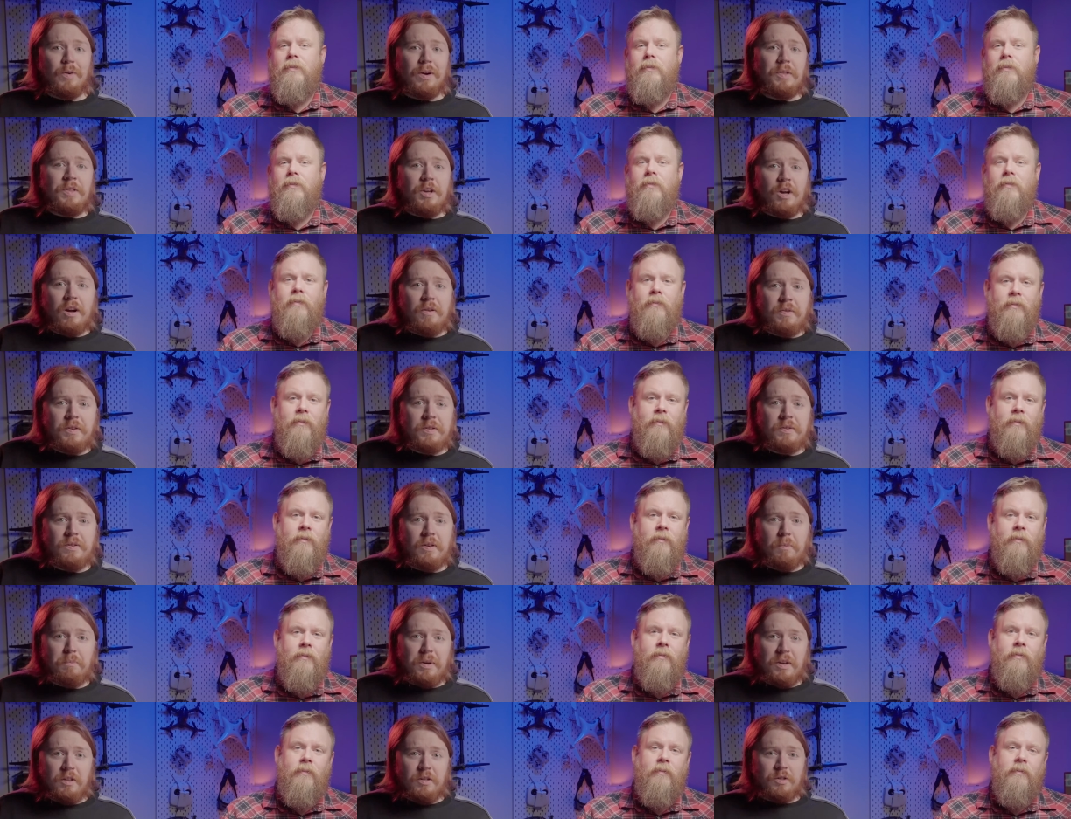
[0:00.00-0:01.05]
Speaker 1: Around the office,
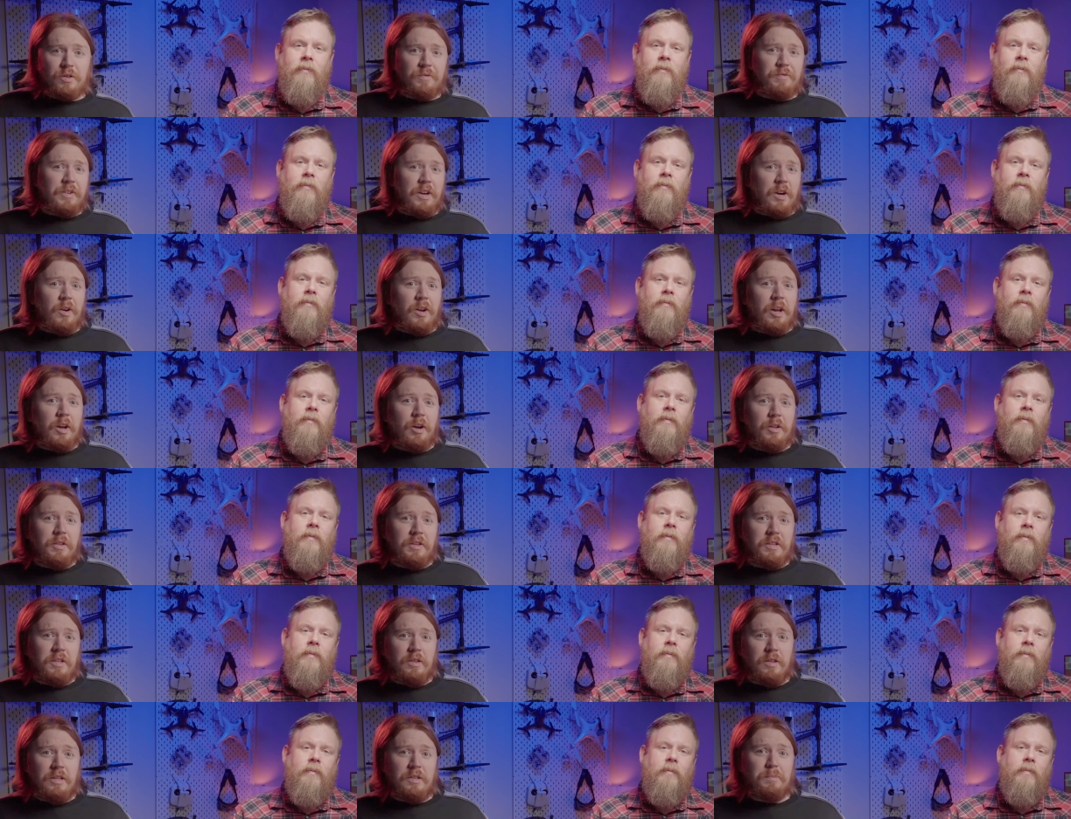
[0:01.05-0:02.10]
opinions are varying on
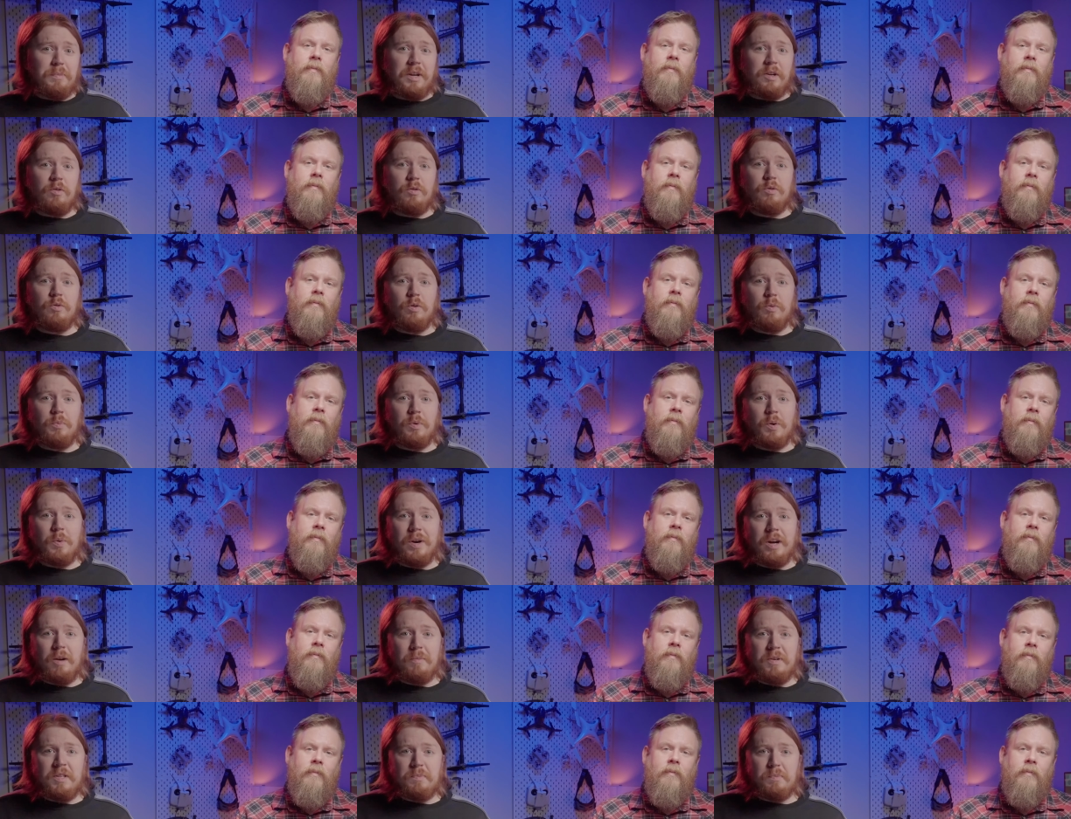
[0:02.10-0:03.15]
the, these microdrone
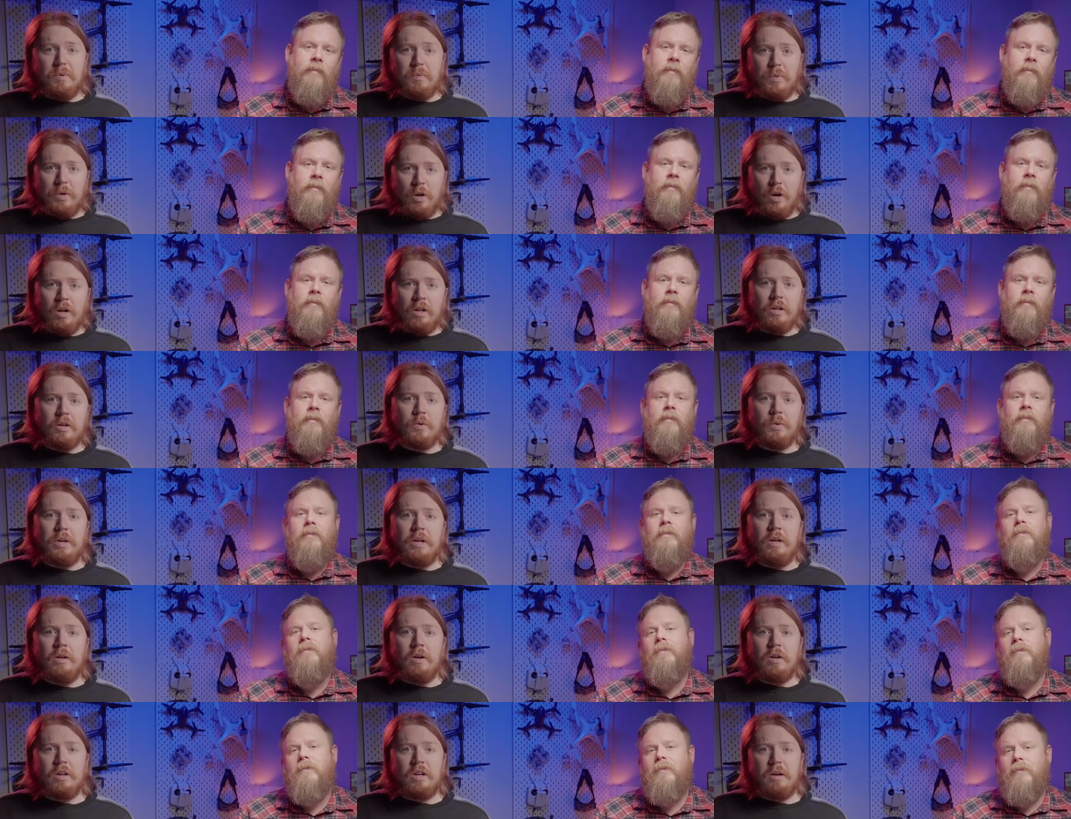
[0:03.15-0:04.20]
requirements, but we all
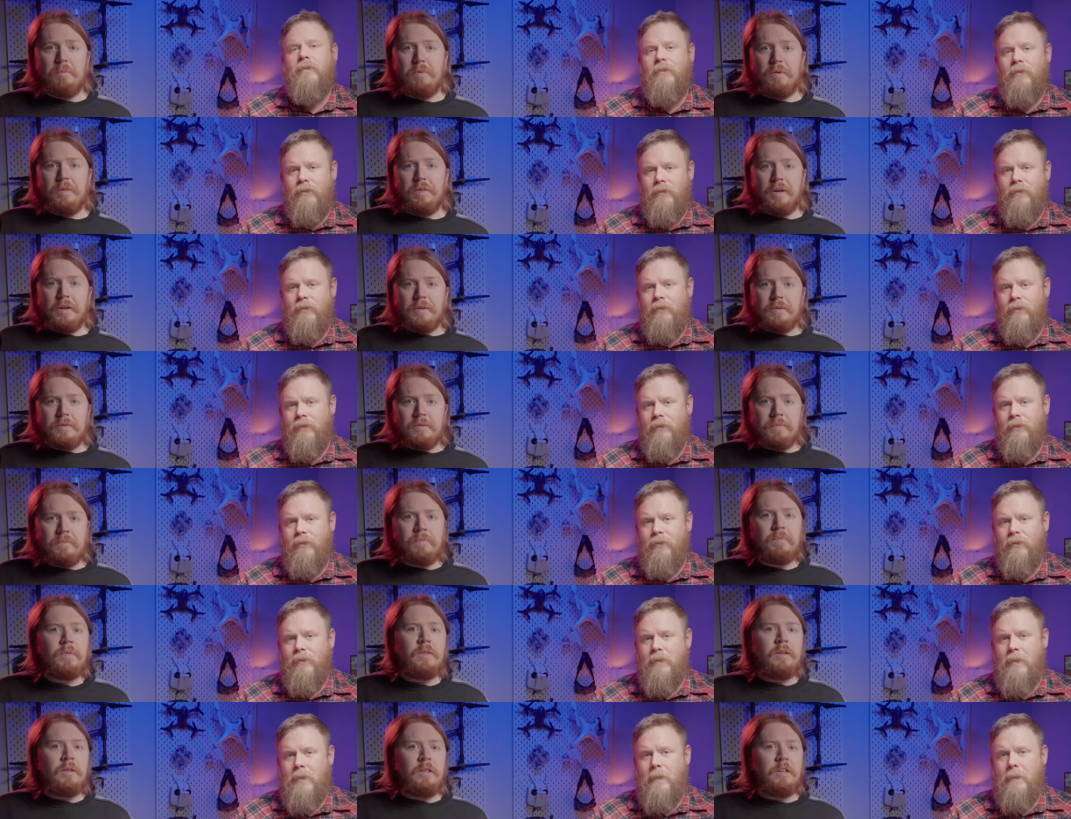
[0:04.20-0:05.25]
agree on a couple things.
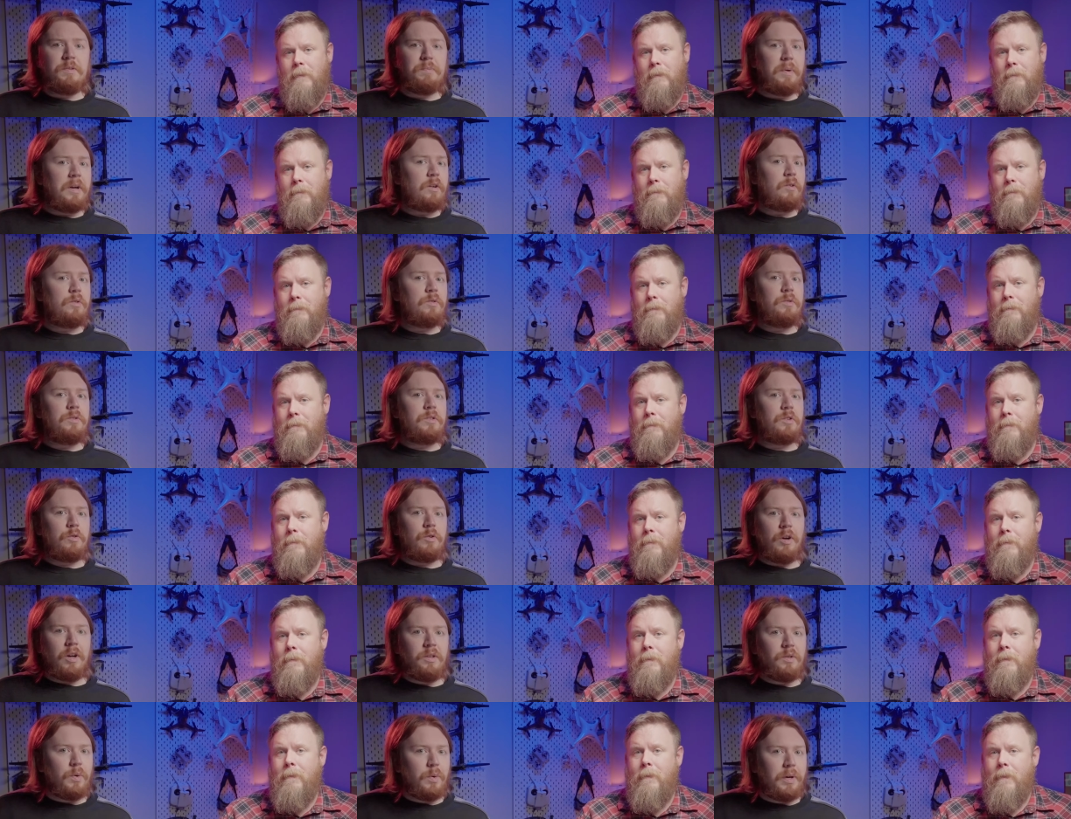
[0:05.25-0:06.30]
These microdrones are
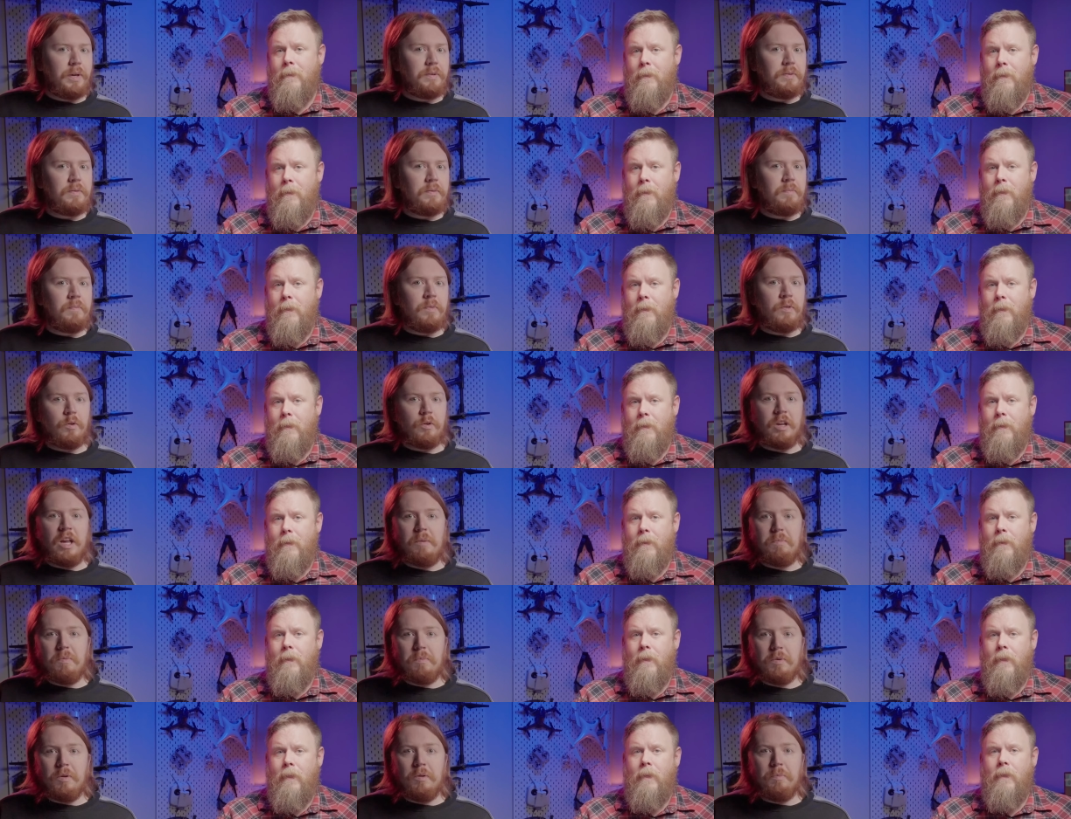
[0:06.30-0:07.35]
not toys. They're
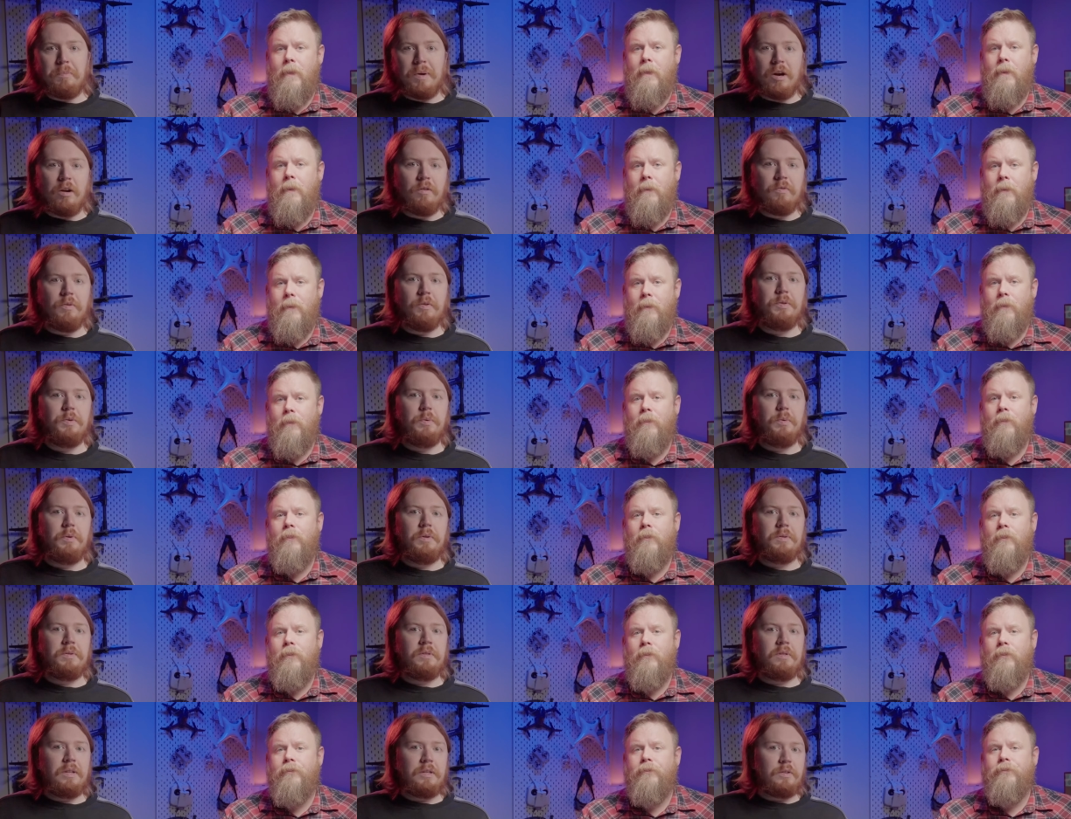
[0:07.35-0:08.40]
capable, powerful
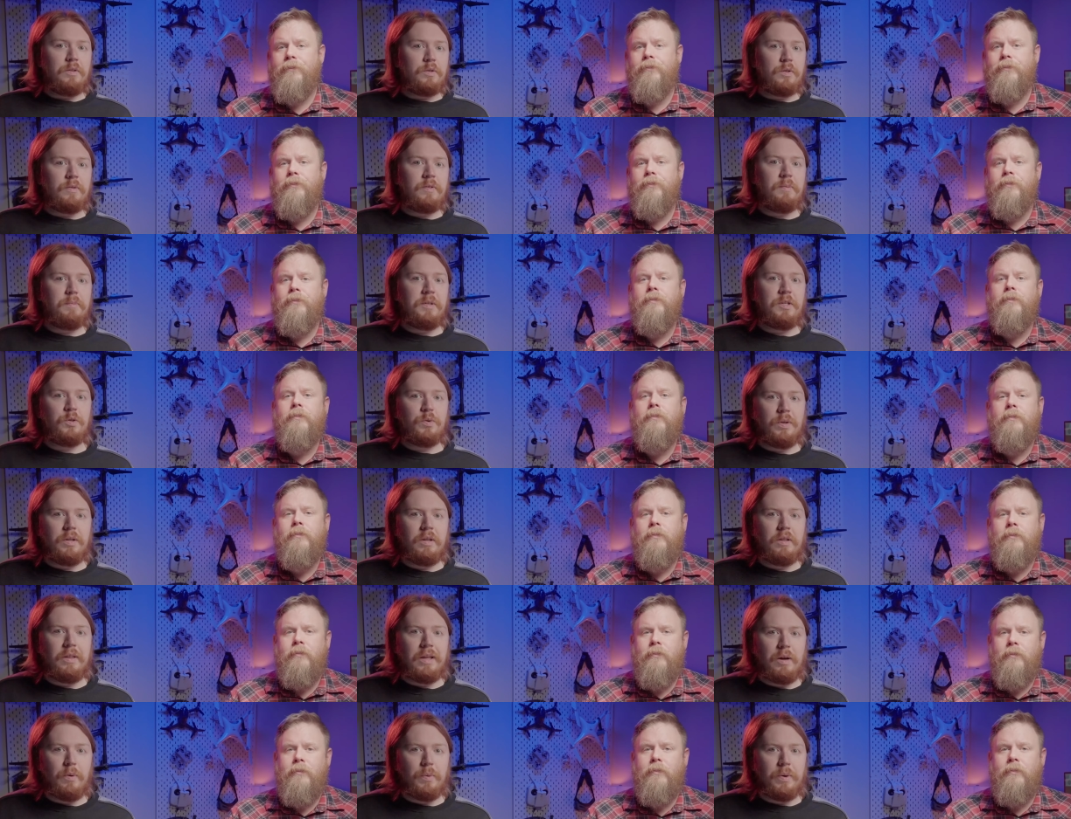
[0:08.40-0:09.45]
tools that deserve to be
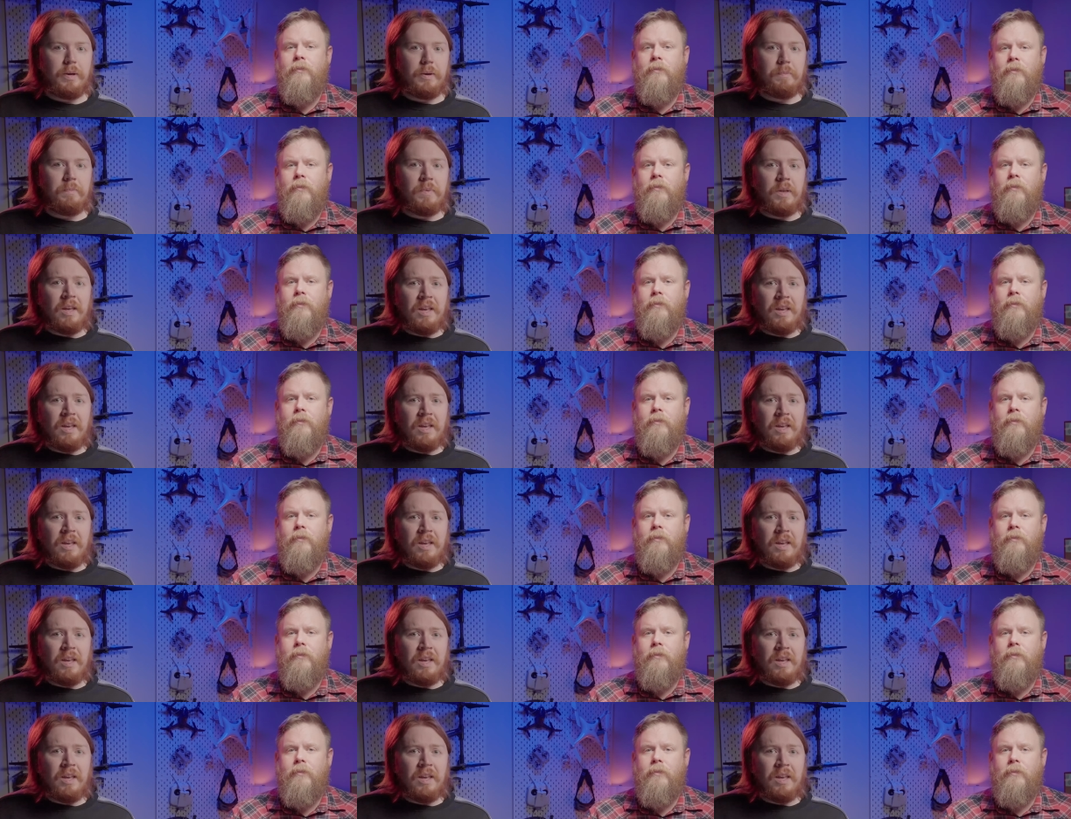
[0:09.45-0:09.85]
treated that way.